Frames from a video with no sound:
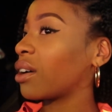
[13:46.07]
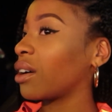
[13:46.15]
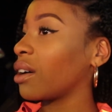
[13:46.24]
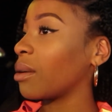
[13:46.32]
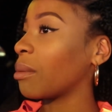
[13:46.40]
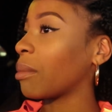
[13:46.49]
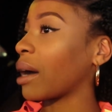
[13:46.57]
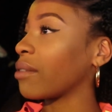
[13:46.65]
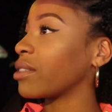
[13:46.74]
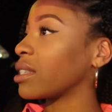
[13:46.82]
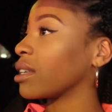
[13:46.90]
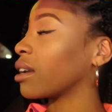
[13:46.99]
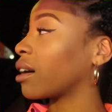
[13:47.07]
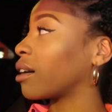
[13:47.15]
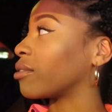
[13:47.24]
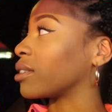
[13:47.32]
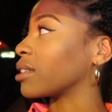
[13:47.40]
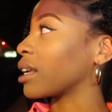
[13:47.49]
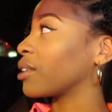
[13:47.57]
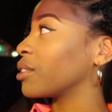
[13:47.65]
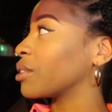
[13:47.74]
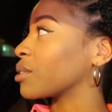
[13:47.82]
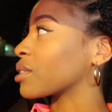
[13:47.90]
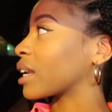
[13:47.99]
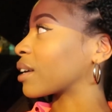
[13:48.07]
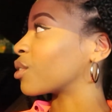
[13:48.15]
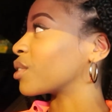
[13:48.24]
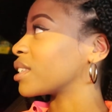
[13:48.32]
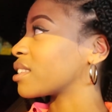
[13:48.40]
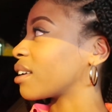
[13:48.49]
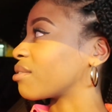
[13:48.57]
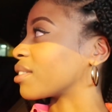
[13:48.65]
but I haven't seen our others. I know there's like a good 7.